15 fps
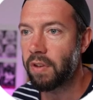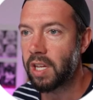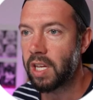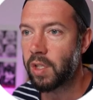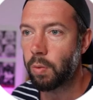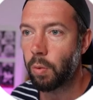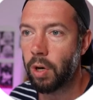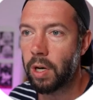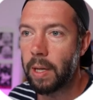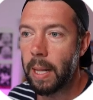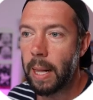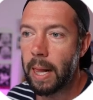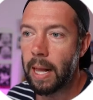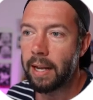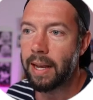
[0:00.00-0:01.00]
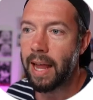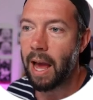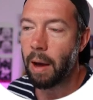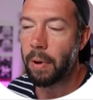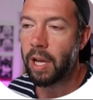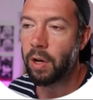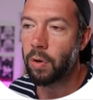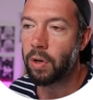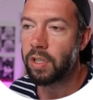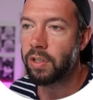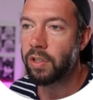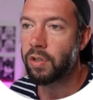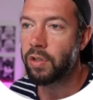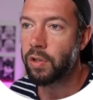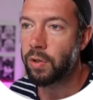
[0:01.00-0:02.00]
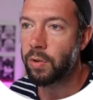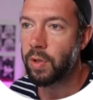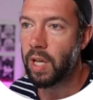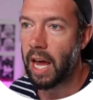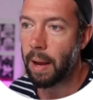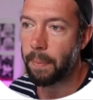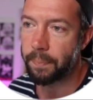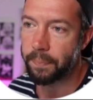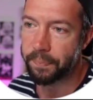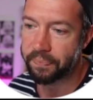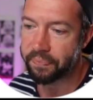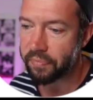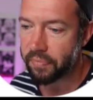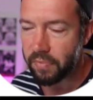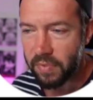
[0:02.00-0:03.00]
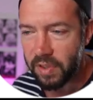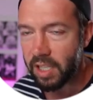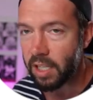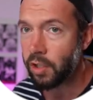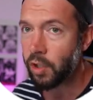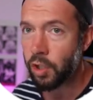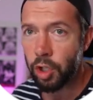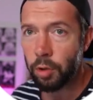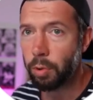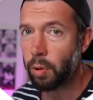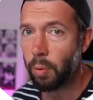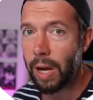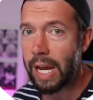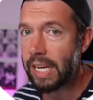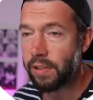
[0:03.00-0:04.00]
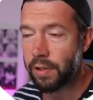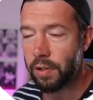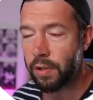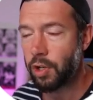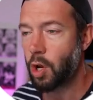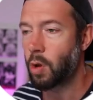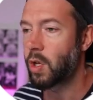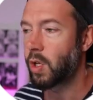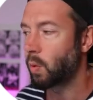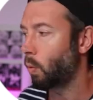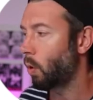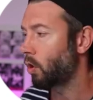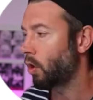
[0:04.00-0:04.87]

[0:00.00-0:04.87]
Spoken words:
for this one. Now, in order to do that, there's a couple of ways you can do this with